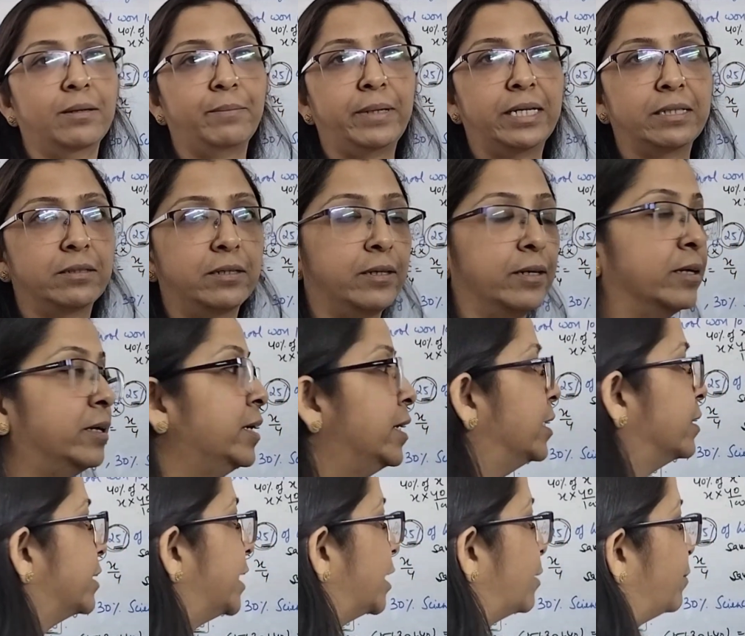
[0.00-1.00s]
method.
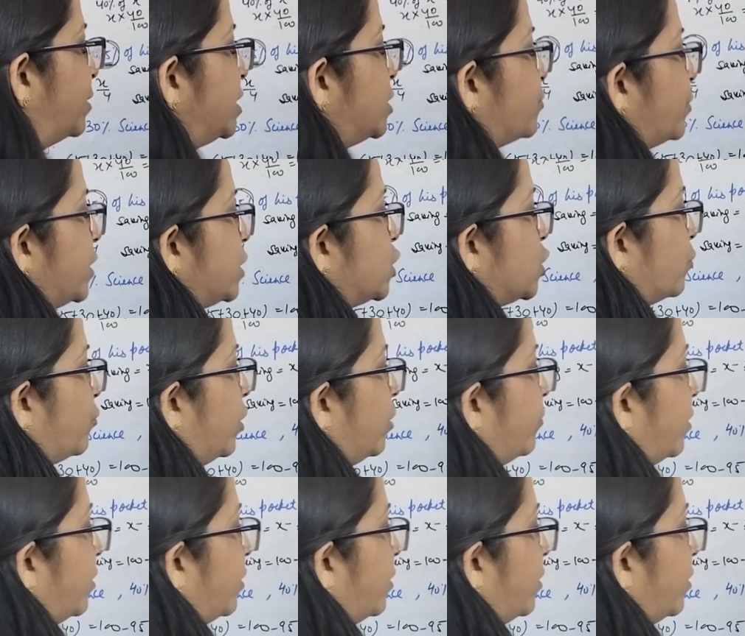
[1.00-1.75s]
That means first of all